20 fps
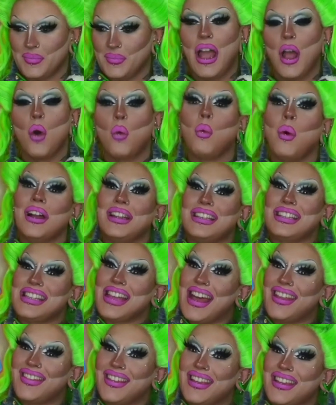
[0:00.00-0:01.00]
One
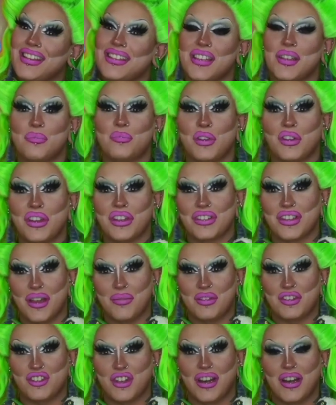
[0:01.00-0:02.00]
sad thing is, in Brilliant
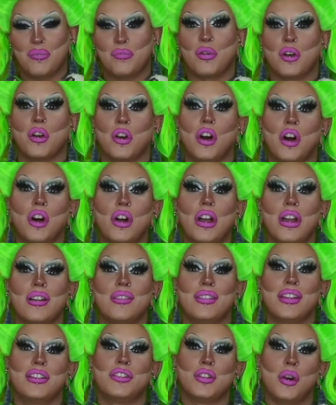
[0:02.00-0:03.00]
Diamond Shining Pearl,
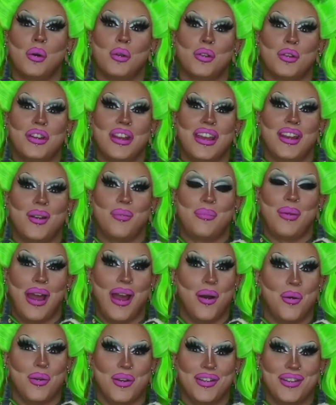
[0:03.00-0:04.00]
they don't learn Hidden
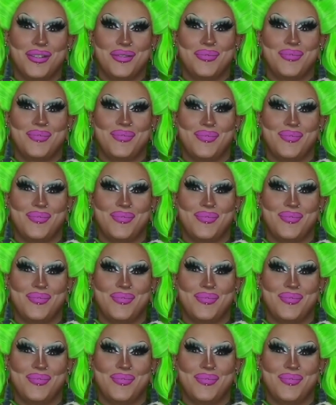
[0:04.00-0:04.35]
Power.